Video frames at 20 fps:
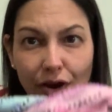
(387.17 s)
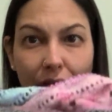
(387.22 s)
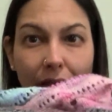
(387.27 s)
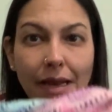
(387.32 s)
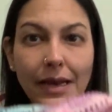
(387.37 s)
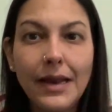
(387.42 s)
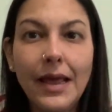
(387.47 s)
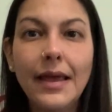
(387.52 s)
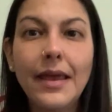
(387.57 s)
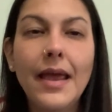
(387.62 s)

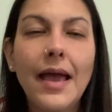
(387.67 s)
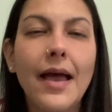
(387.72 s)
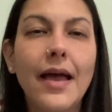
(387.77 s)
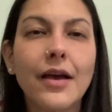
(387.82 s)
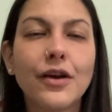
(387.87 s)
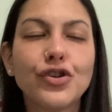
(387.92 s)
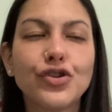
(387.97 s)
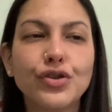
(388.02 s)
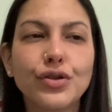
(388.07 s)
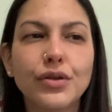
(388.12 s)
and I
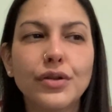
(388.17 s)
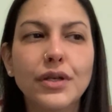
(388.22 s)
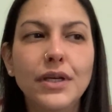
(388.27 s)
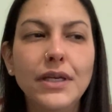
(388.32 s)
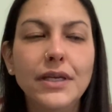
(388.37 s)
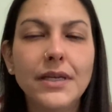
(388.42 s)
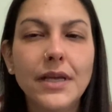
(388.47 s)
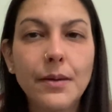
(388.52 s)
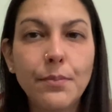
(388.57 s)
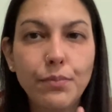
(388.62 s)
actually
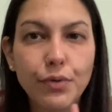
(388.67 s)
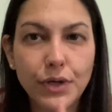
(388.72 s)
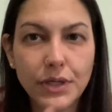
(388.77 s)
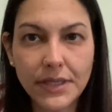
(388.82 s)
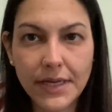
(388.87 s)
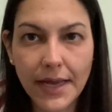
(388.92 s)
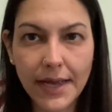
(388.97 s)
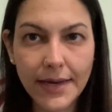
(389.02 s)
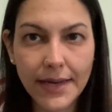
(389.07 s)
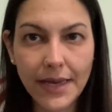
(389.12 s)
did put that